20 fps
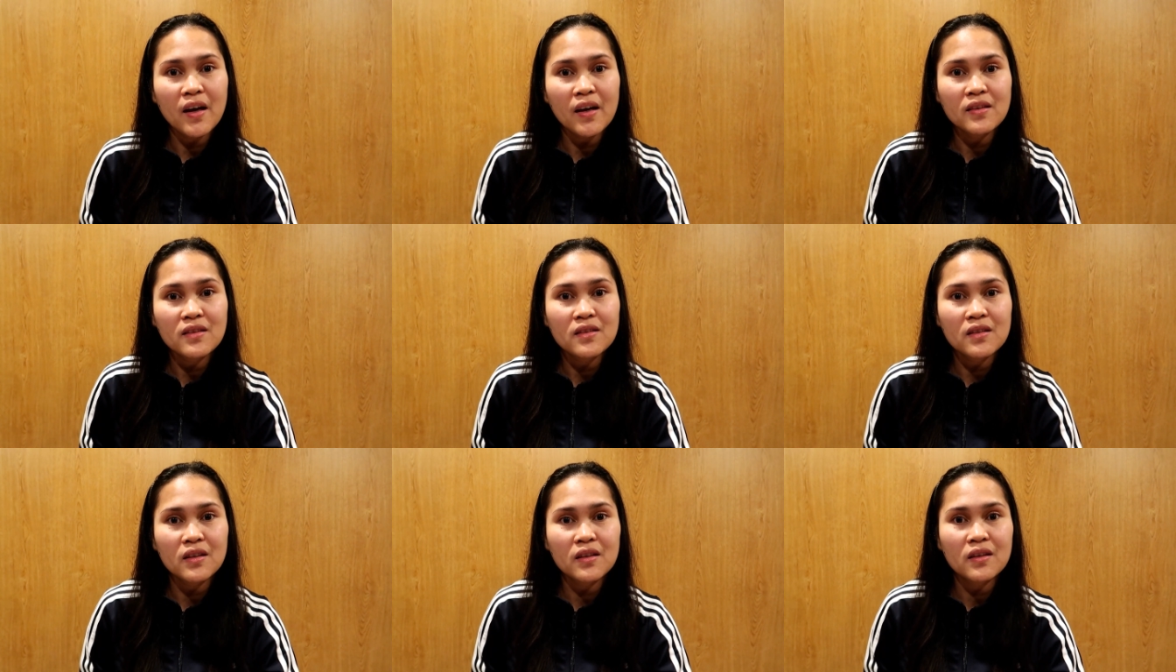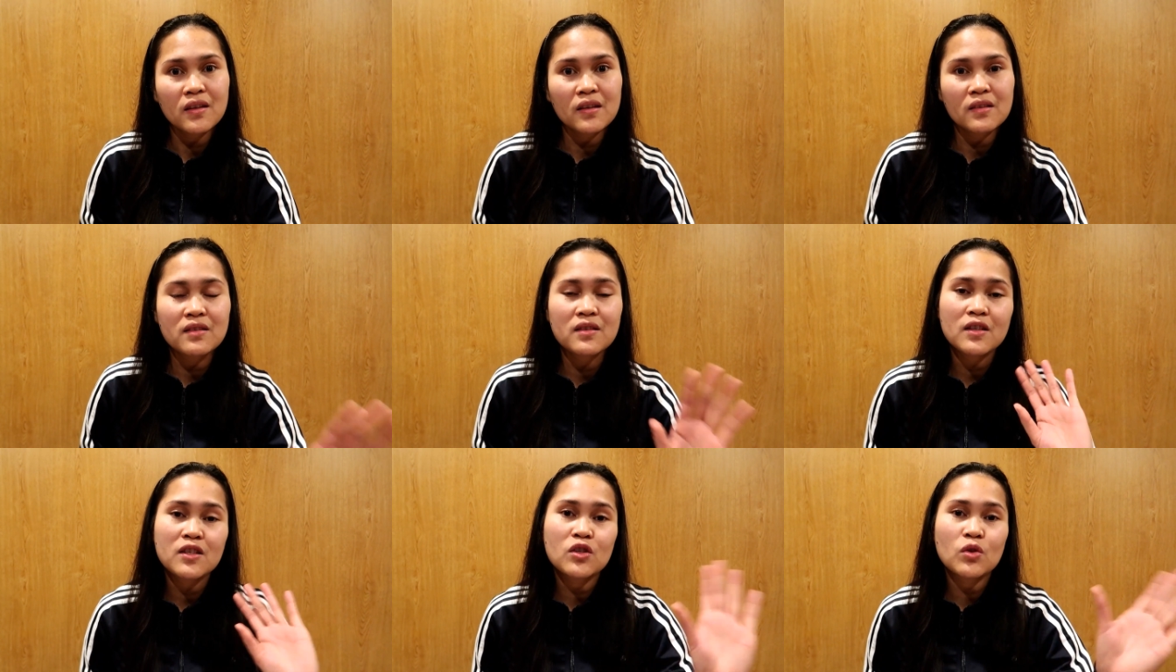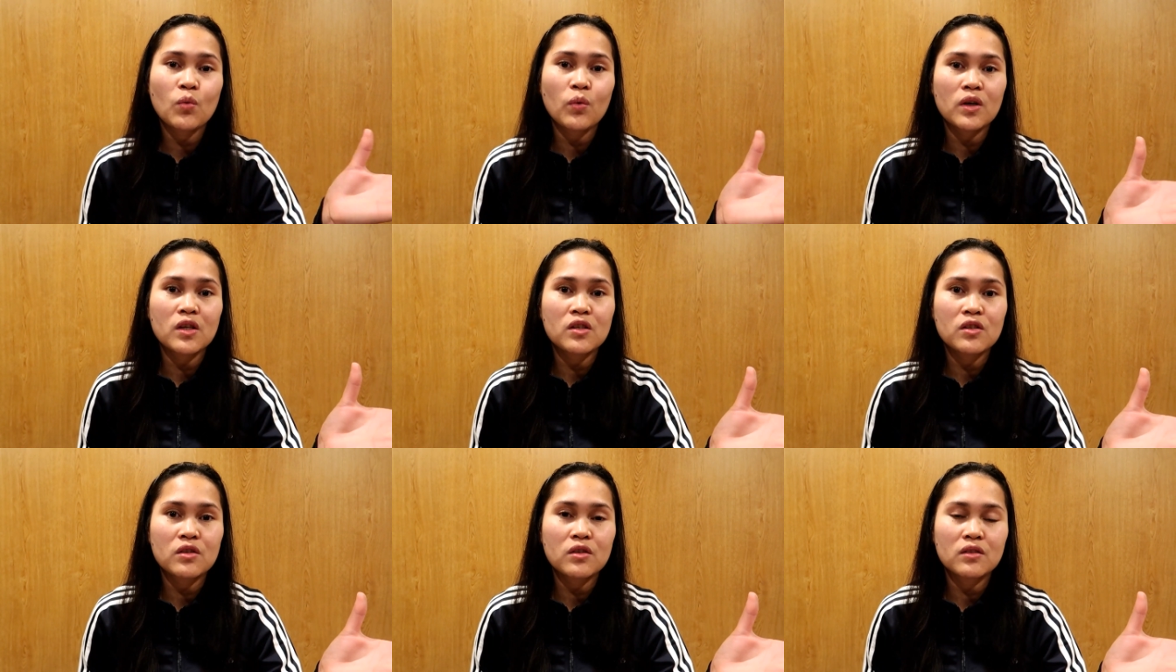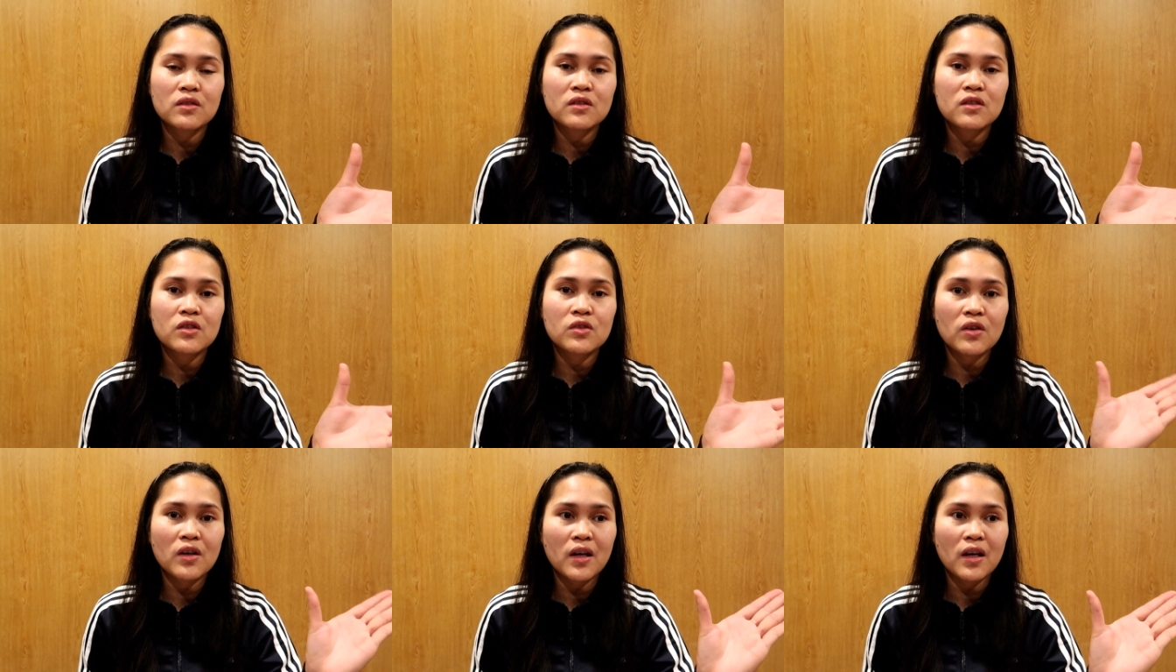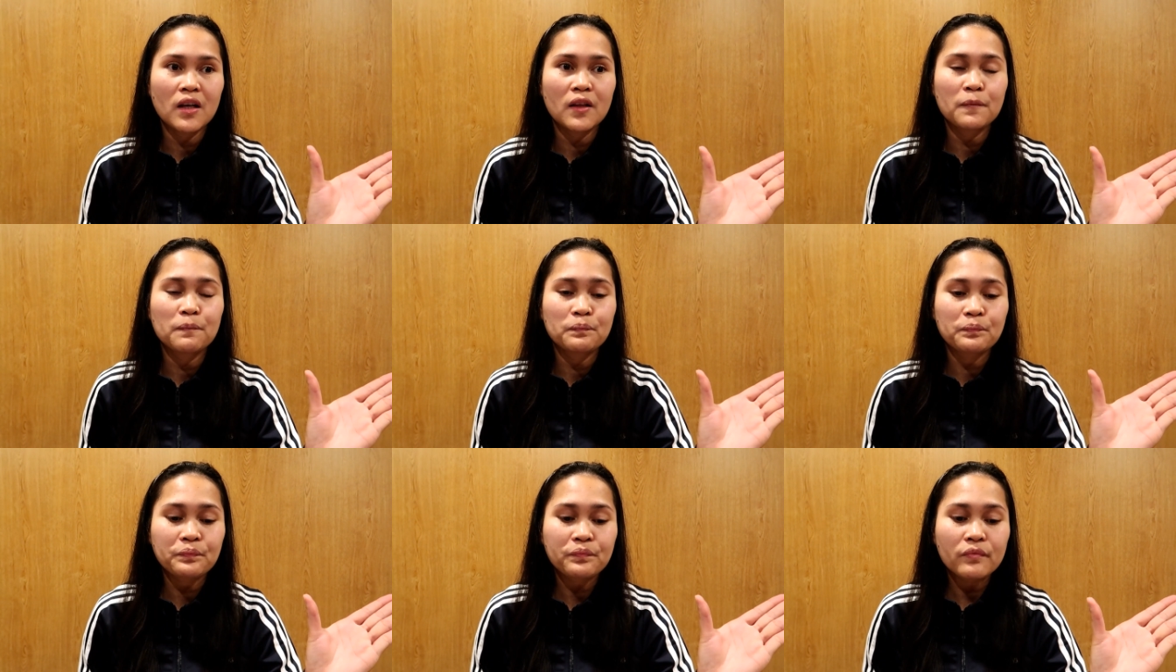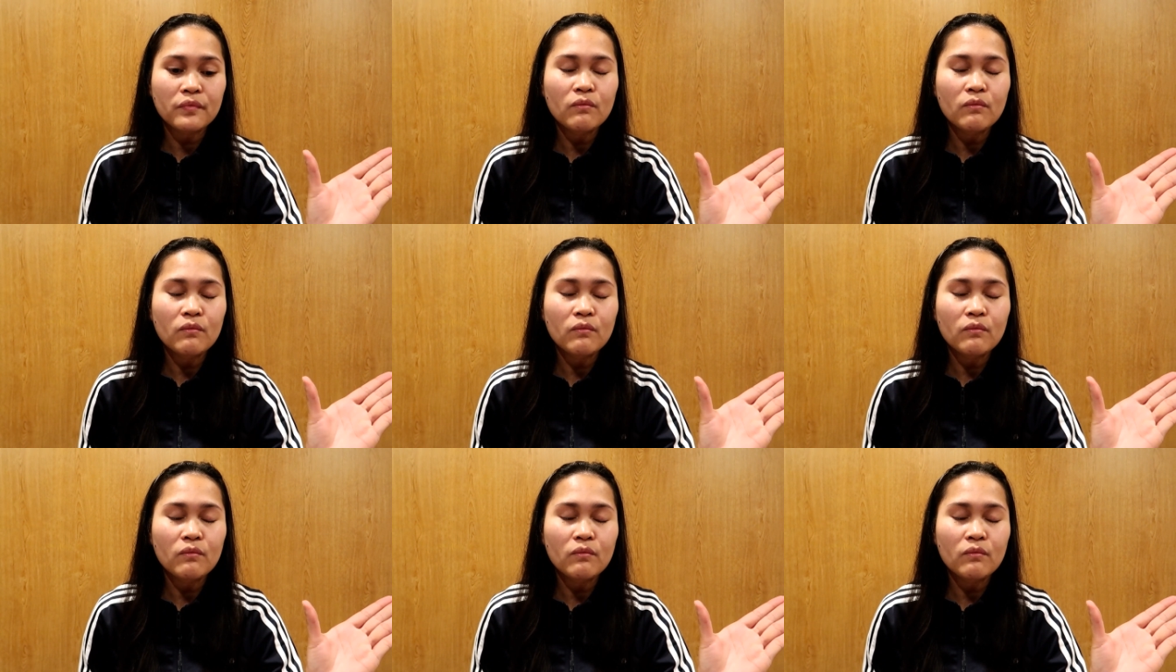answer the 6 questions straight,